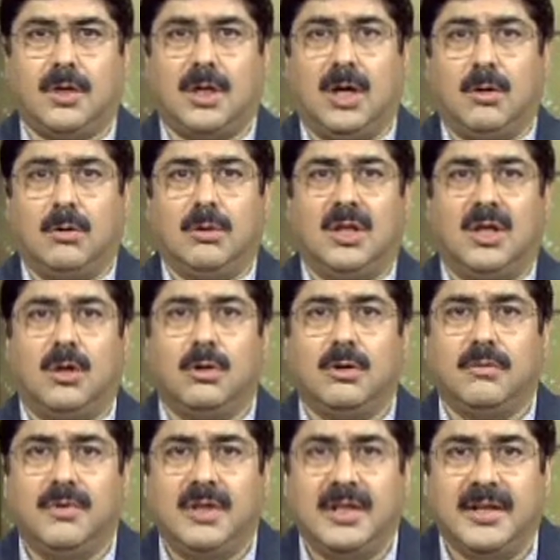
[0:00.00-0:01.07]
how
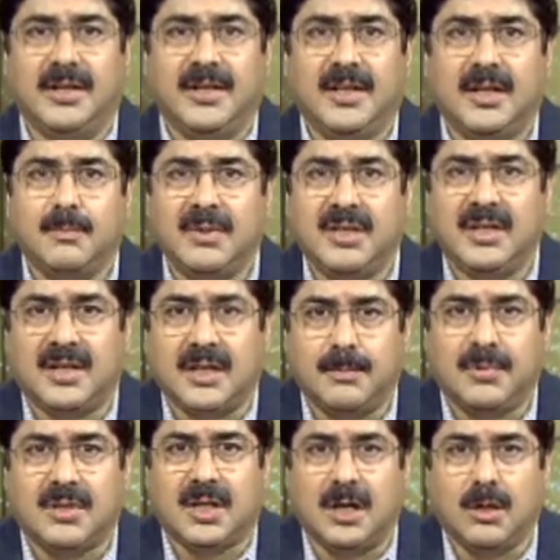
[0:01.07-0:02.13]
long will India be
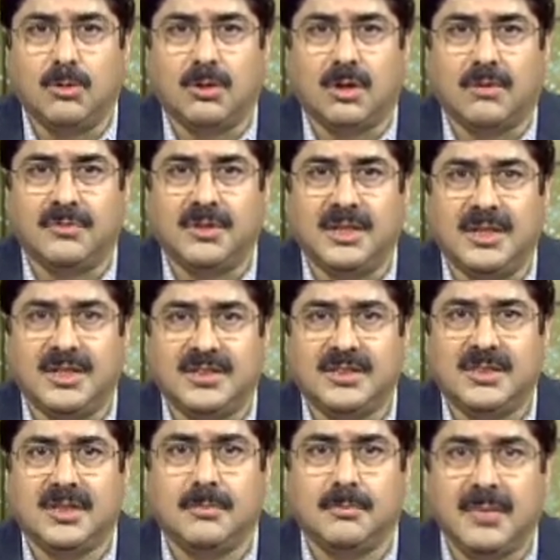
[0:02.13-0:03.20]
kept out of the
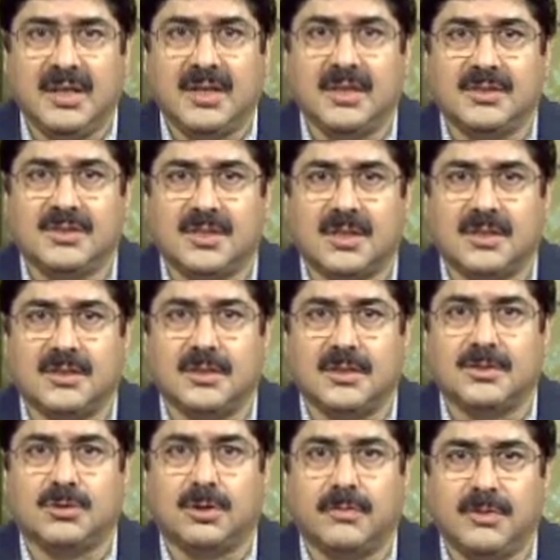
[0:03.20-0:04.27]
decision-making
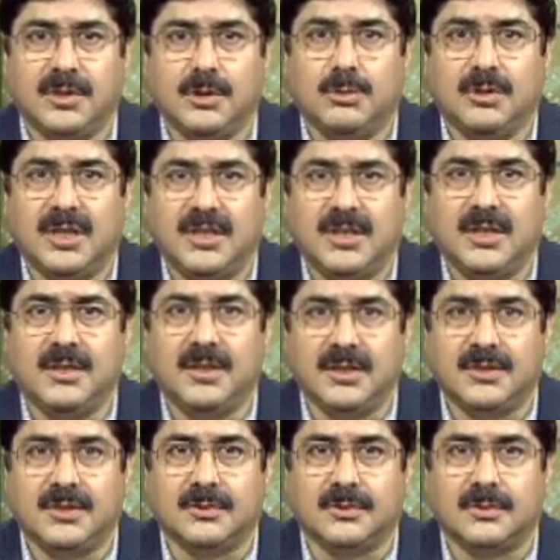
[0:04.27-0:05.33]
structures of the United
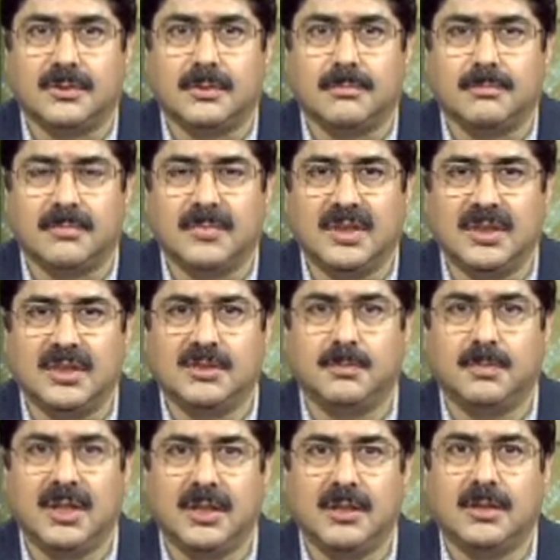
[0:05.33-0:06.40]
Nations? This
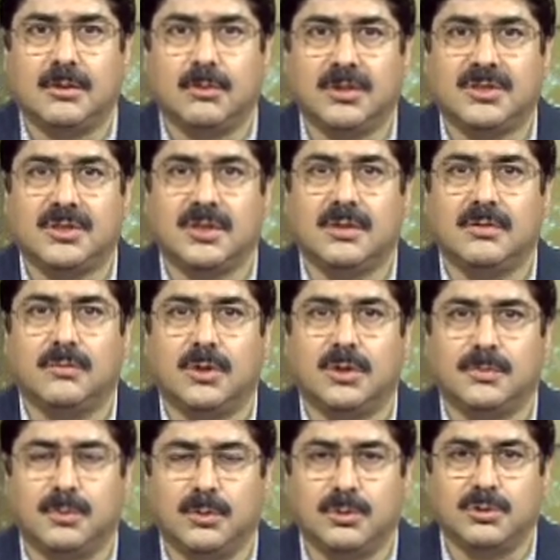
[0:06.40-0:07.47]
blunt question
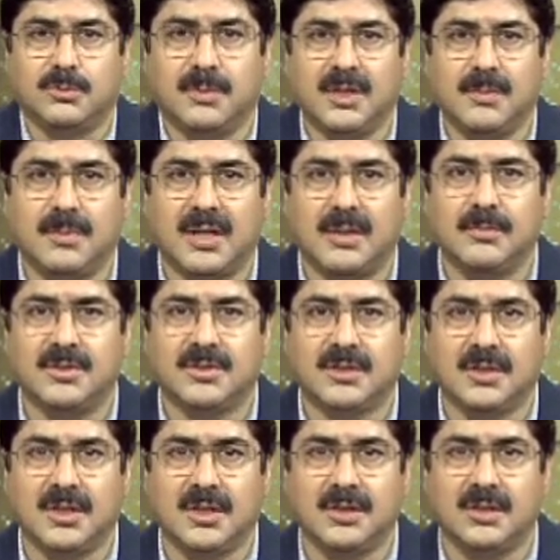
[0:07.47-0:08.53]
was posed by Prime Minister
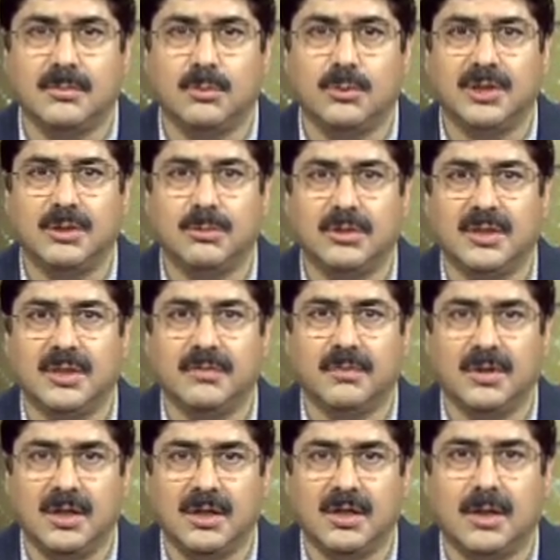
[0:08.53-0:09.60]
Narendra Modi to the
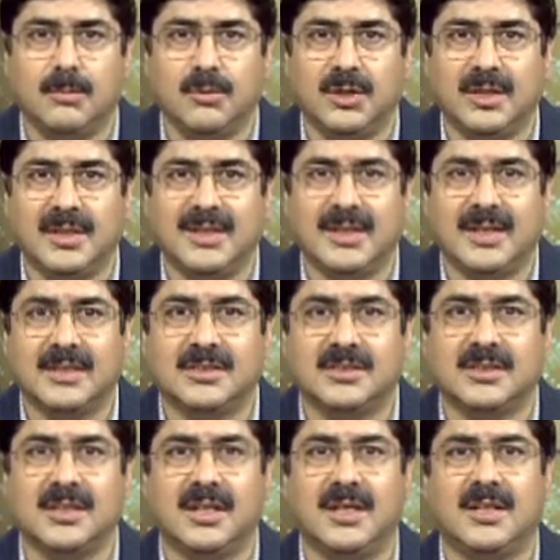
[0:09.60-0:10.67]
world community as
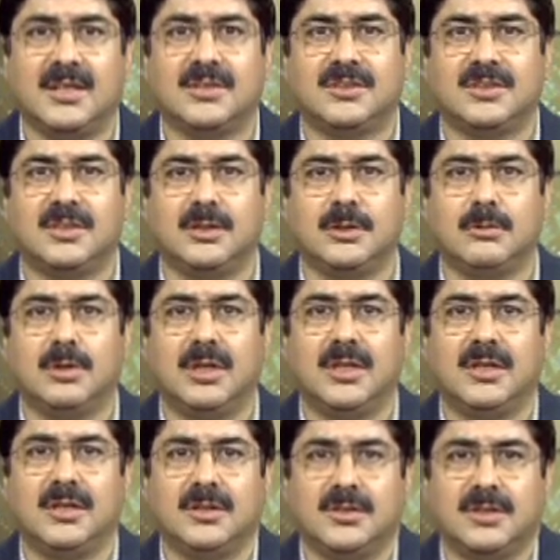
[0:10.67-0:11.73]
he addressed the
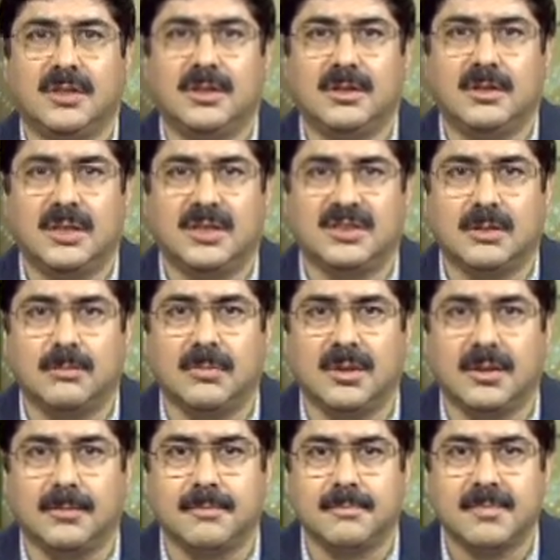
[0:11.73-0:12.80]
UN General
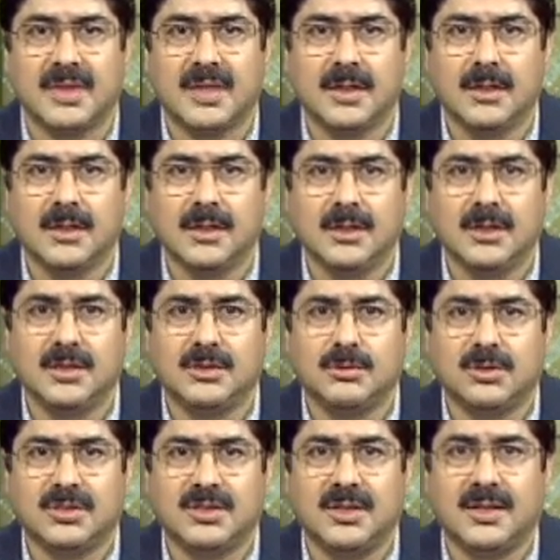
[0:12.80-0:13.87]
Assembly. His
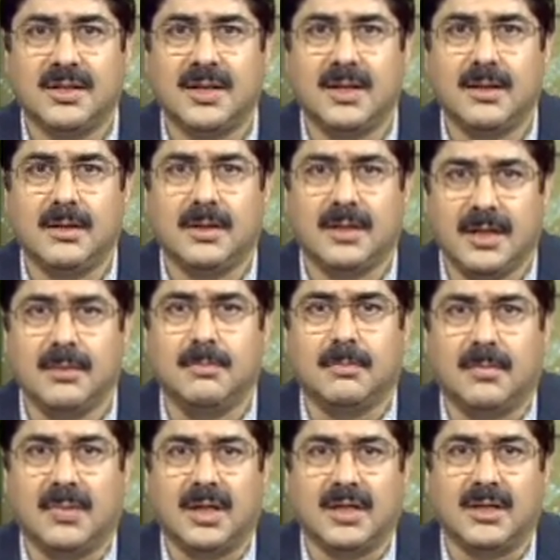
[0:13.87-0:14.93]
question
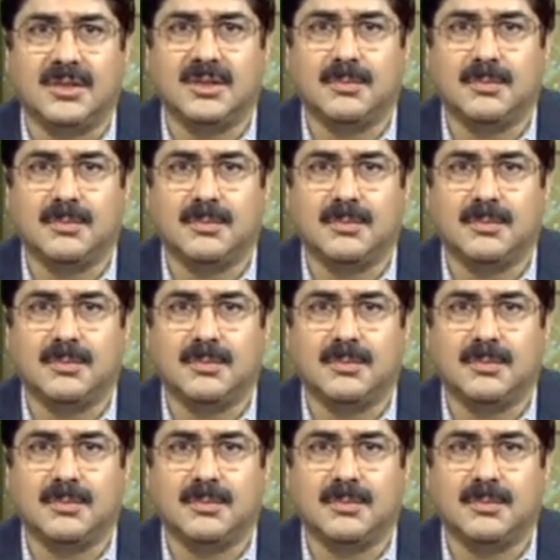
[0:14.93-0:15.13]
came against the